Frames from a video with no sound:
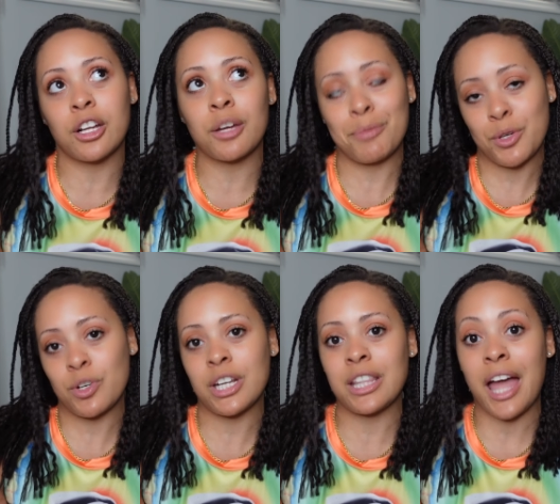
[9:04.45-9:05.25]
a
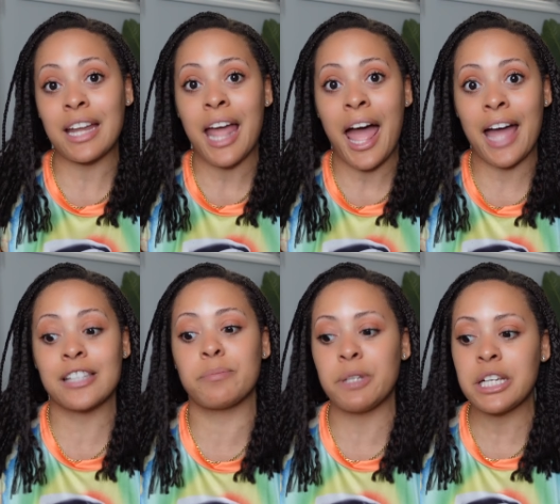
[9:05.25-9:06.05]
community that
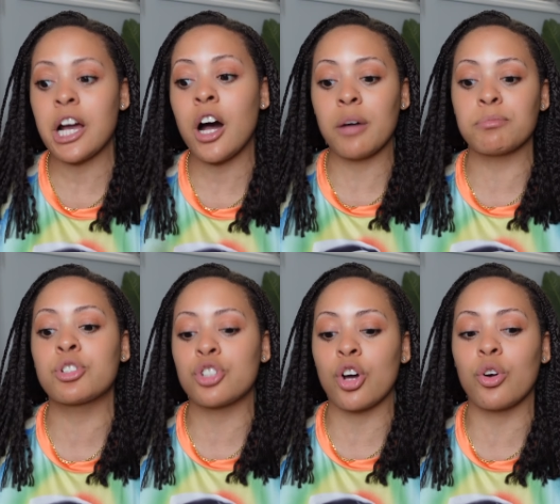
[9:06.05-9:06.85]
has become
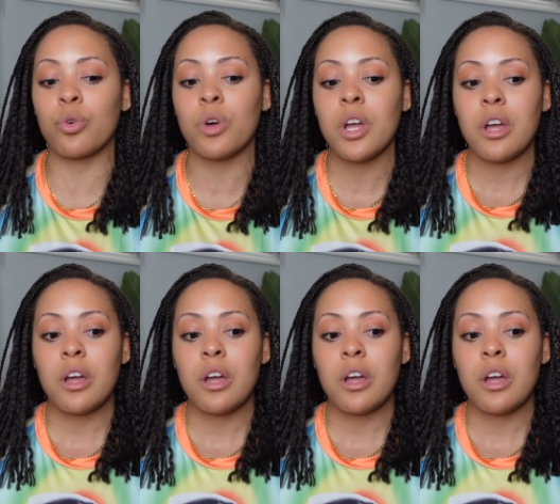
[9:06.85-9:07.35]
so